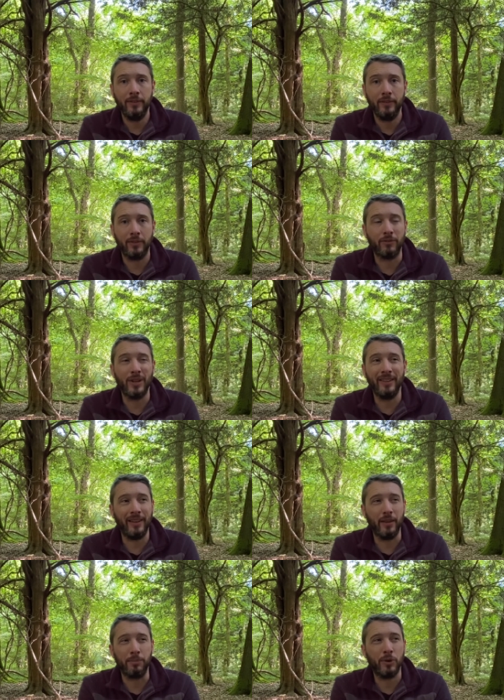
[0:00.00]
So really
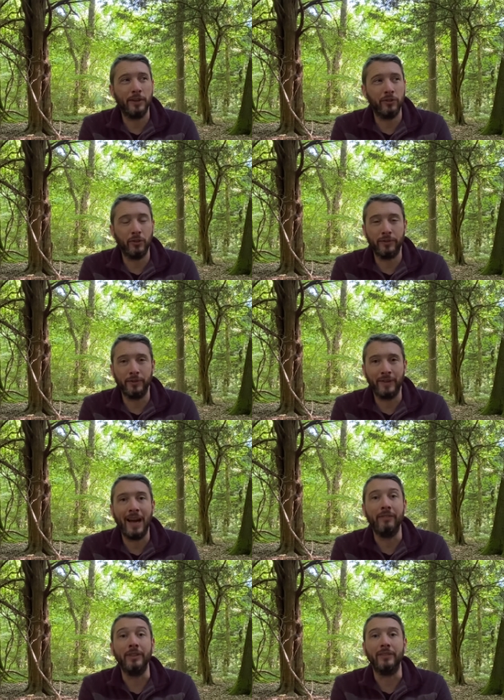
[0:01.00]
take the pressure off of
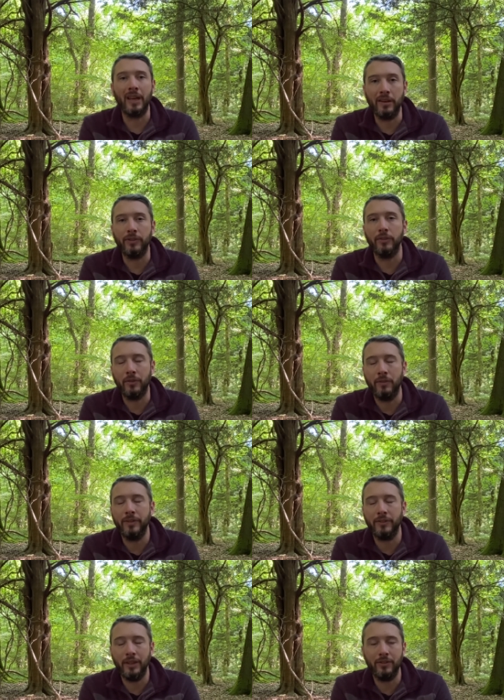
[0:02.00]
having to have those
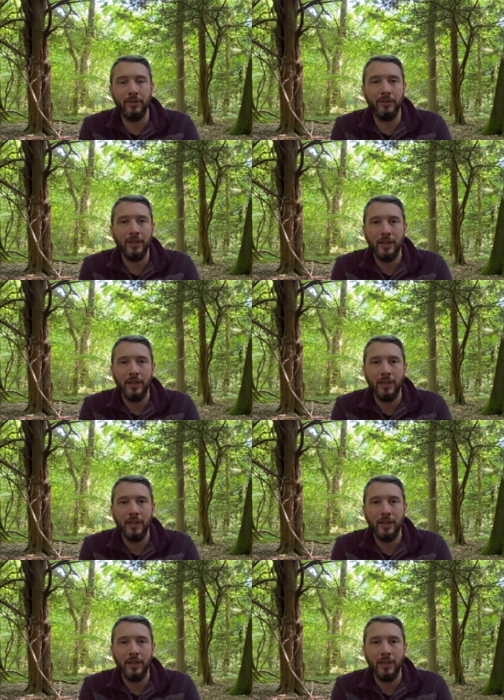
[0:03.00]
conversations